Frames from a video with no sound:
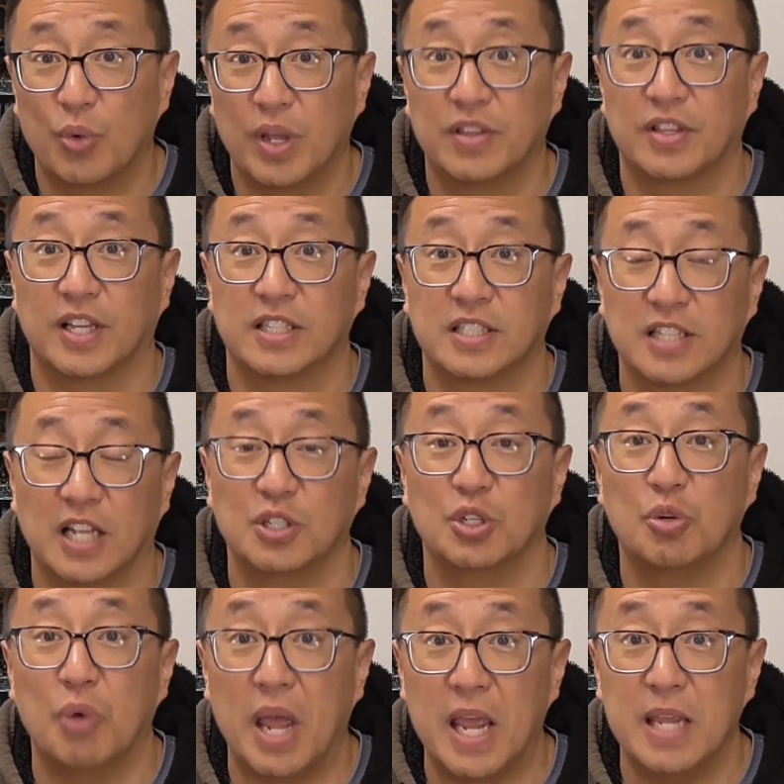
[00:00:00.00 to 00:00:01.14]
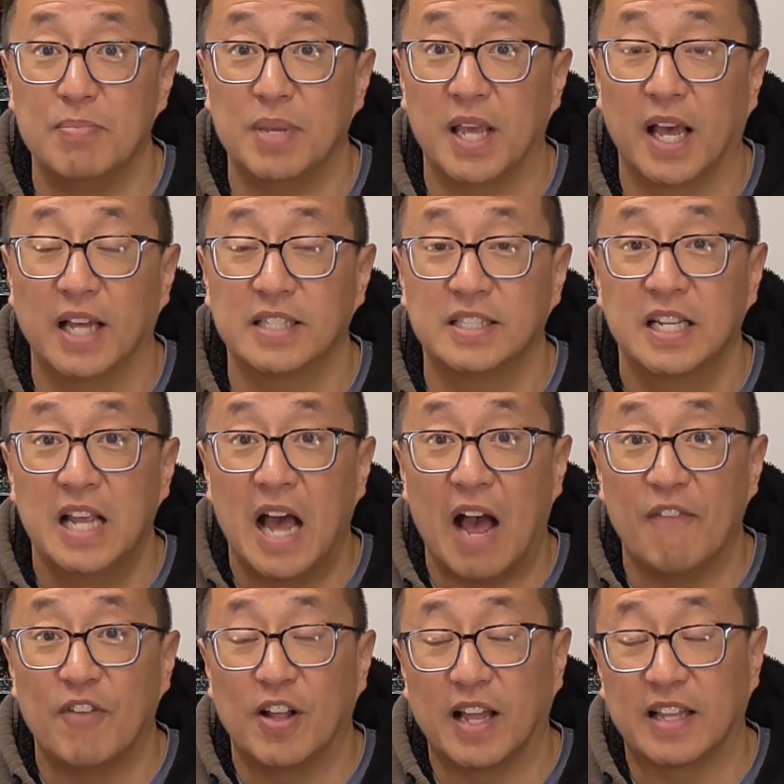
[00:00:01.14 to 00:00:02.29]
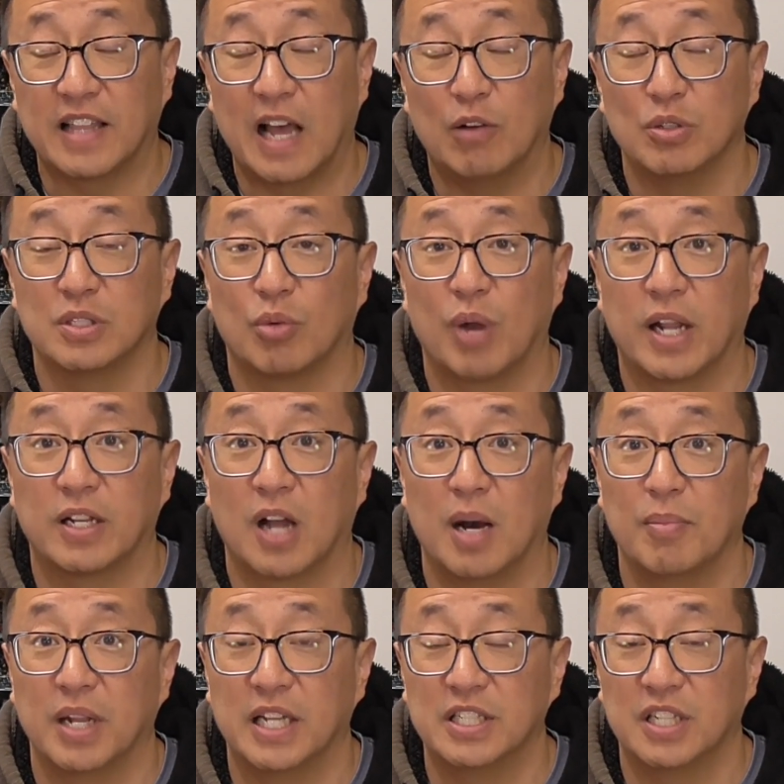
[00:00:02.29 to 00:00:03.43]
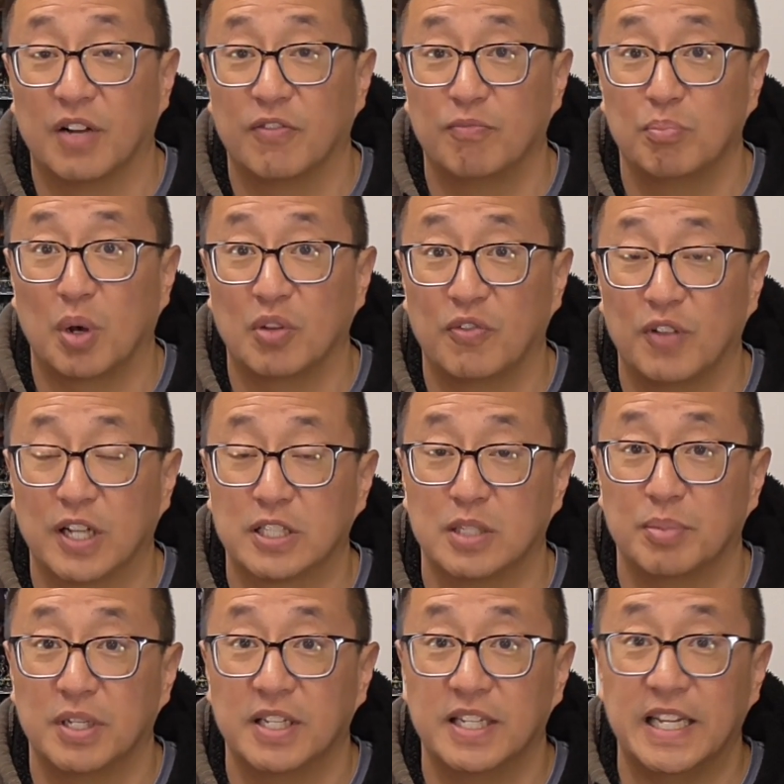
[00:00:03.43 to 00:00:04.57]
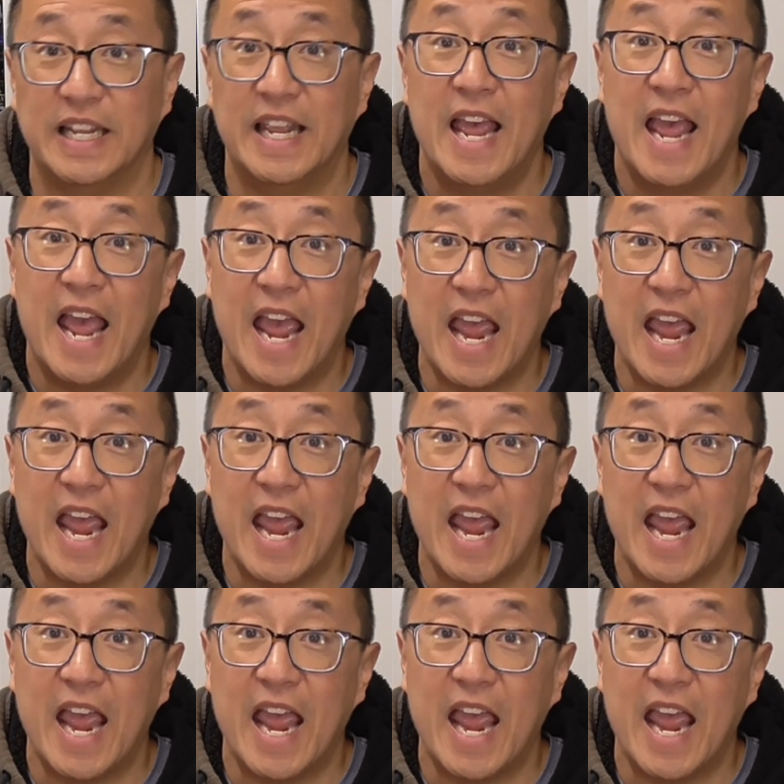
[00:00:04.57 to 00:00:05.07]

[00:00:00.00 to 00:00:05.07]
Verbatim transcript: with the sunlu abs i felt like that was the right combination of both flexibility